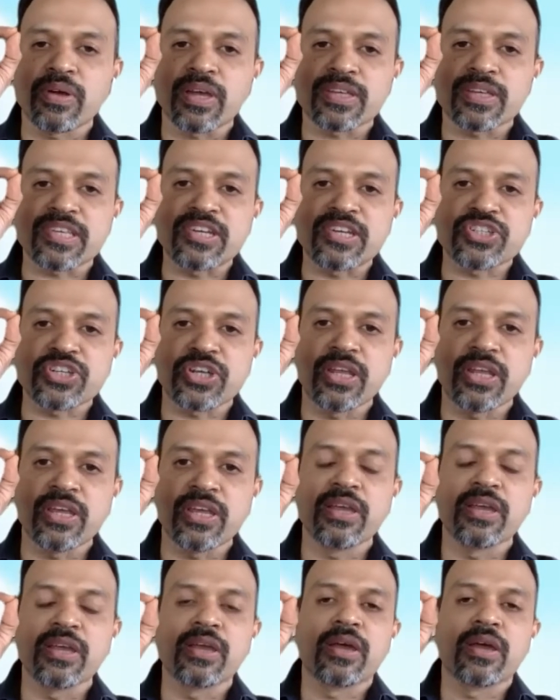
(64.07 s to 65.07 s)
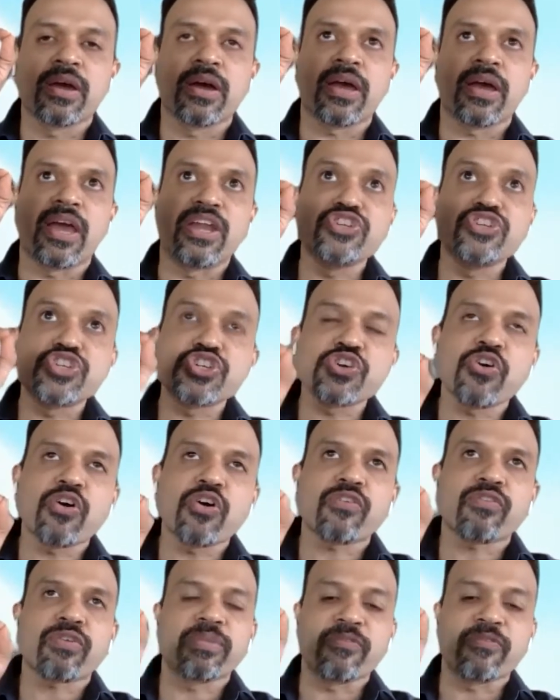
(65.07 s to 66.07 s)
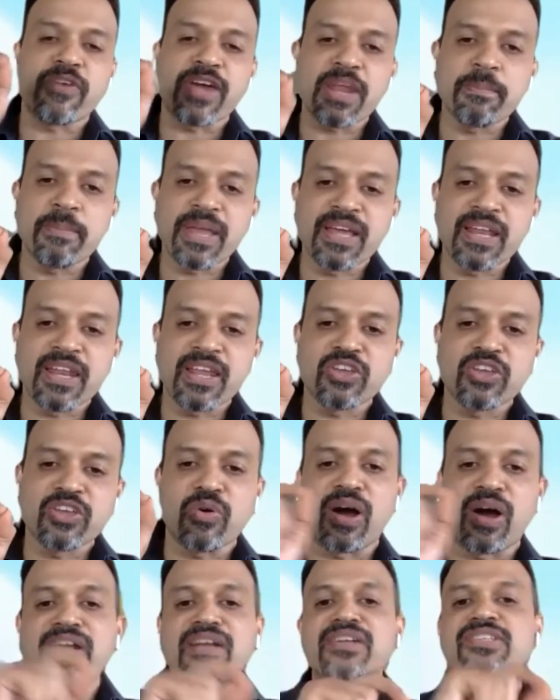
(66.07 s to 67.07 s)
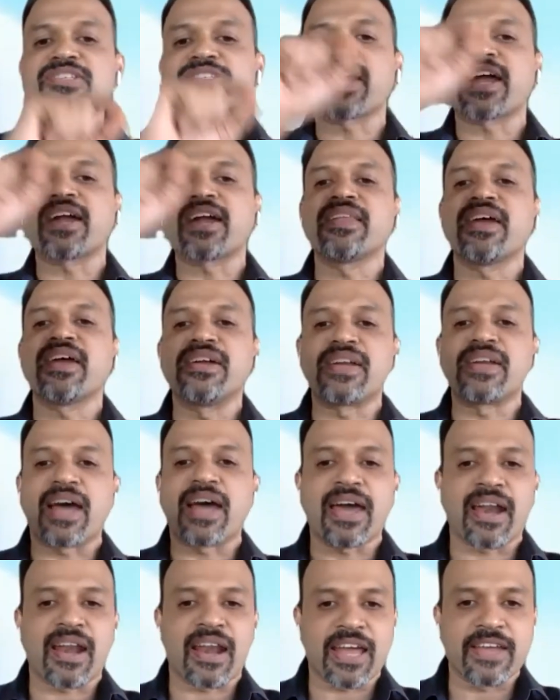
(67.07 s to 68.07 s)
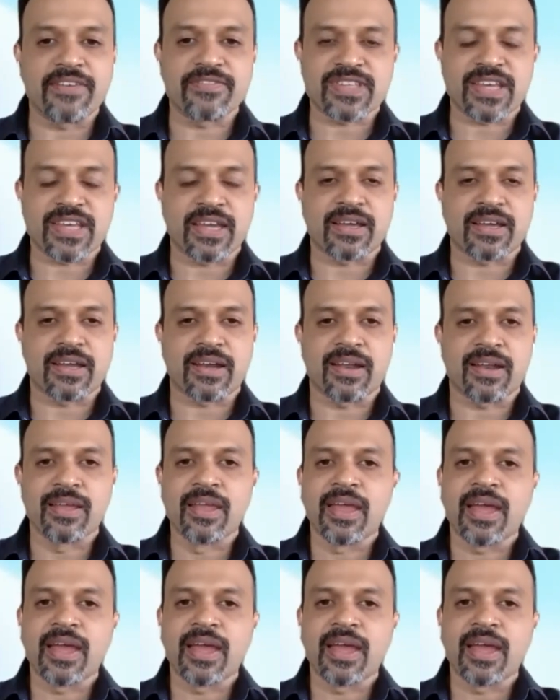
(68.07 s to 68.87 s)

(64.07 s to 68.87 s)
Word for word: essentially ensure from the very beginning you understand the entire life cycle.